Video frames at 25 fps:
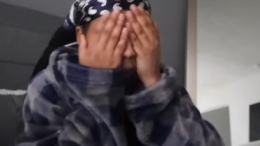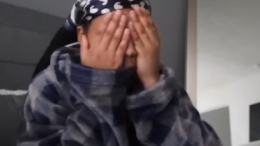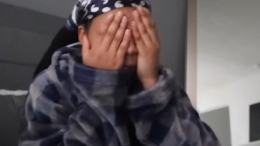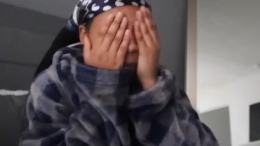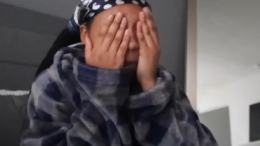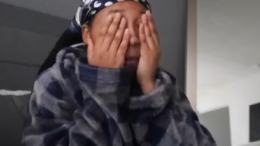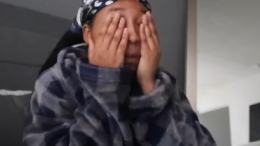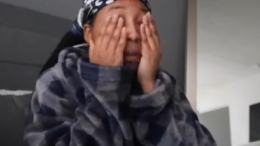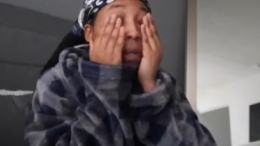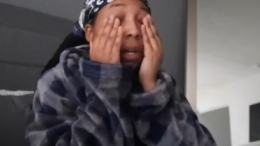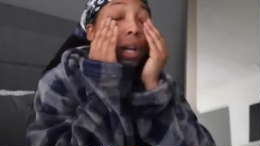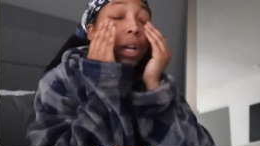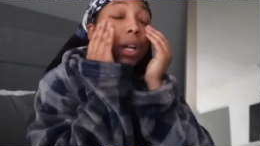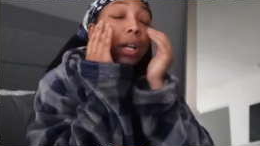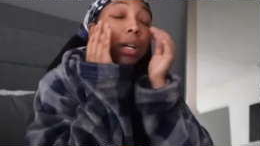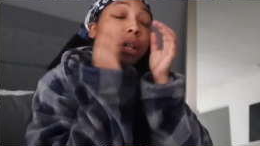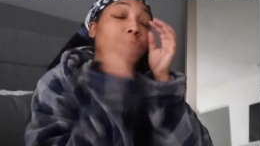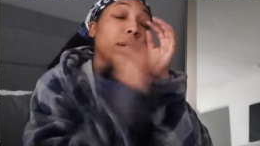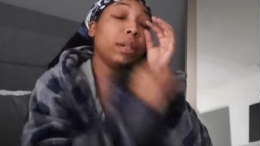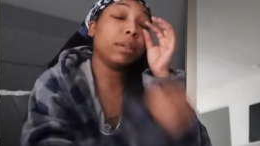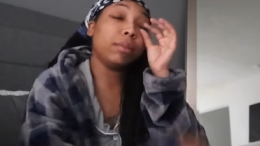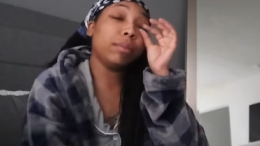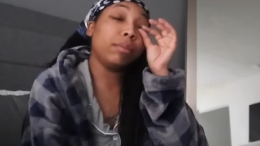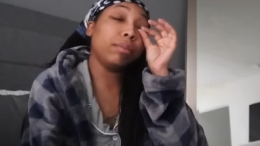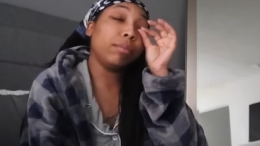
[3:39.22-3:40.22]
to
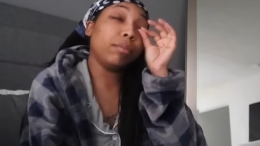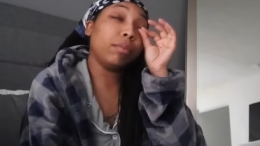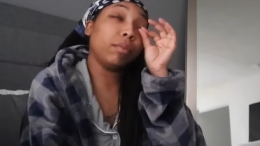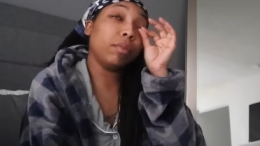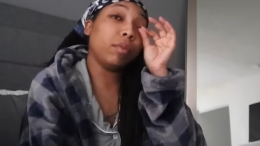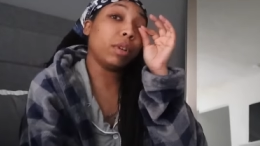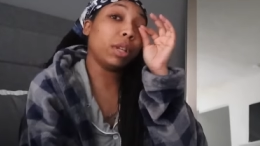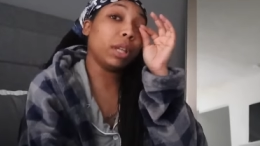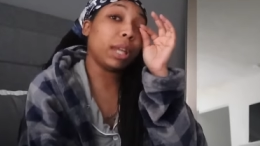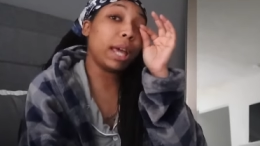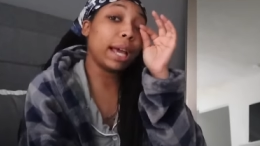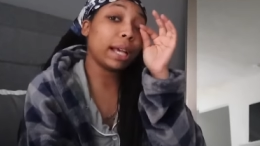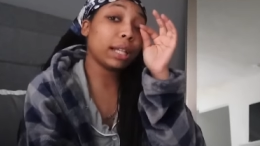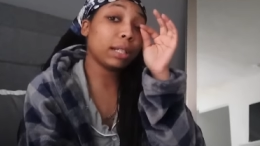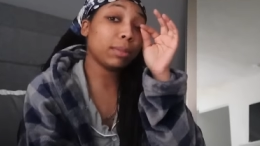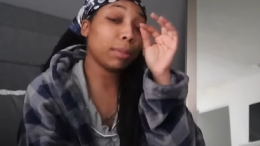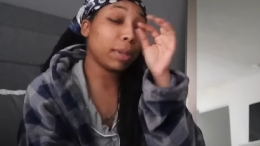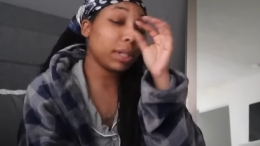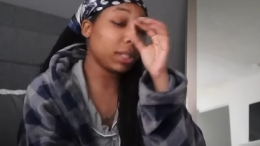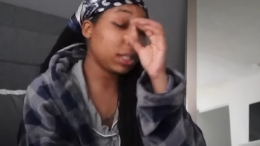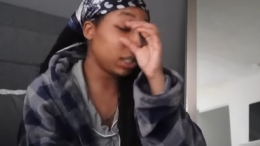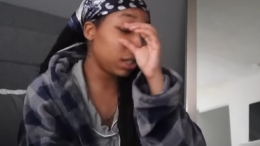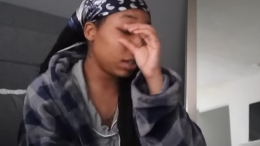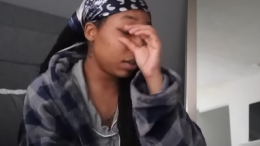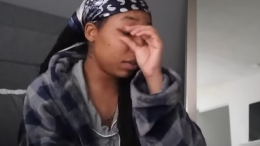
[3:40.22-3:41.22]
um, relax
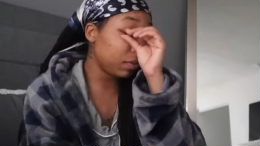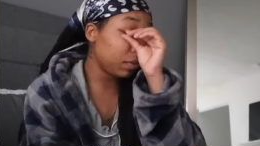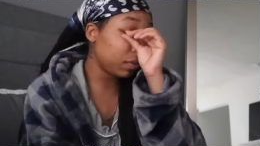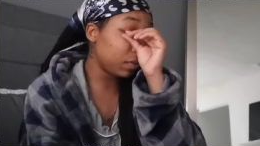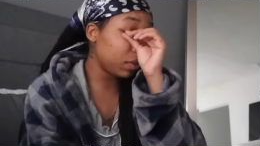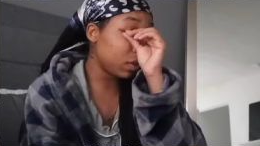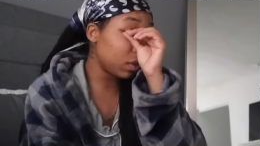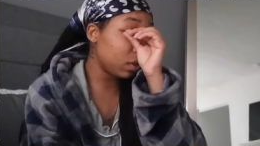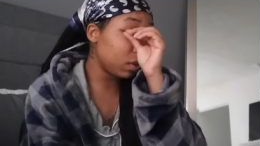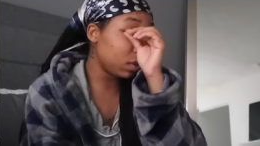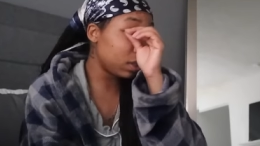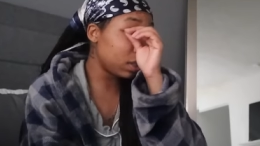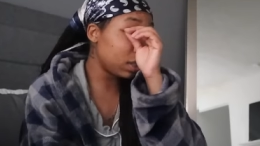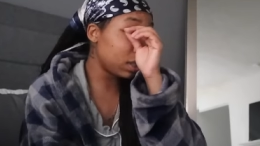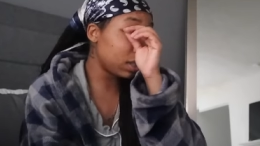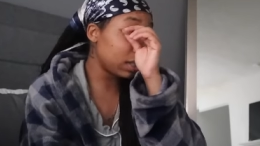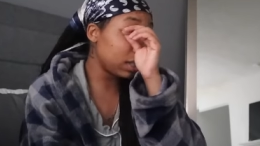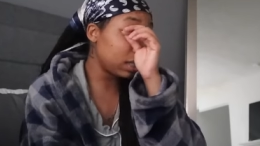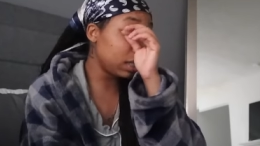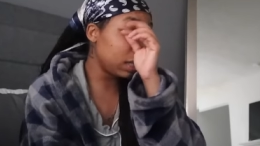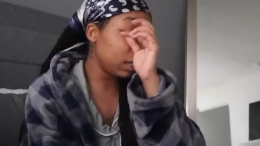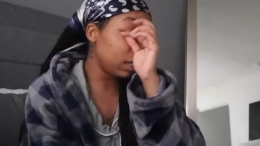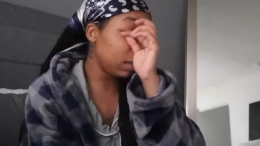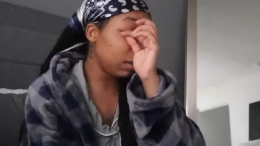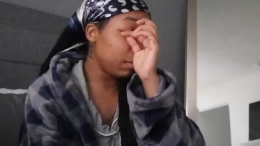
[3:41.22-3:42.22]
myself go to
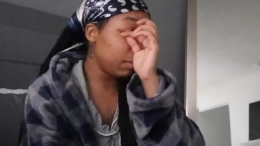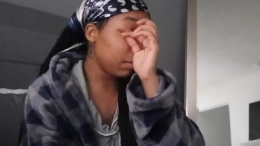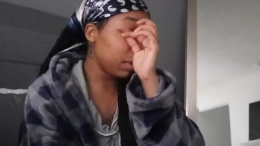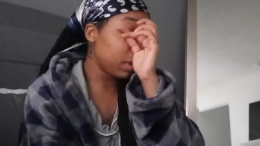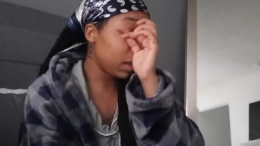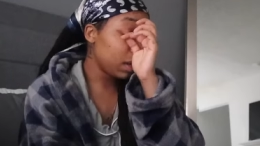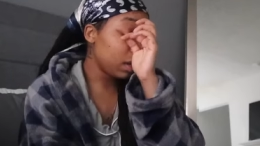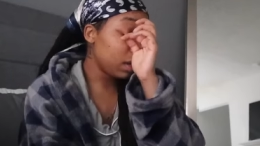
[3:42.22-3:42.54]
sleep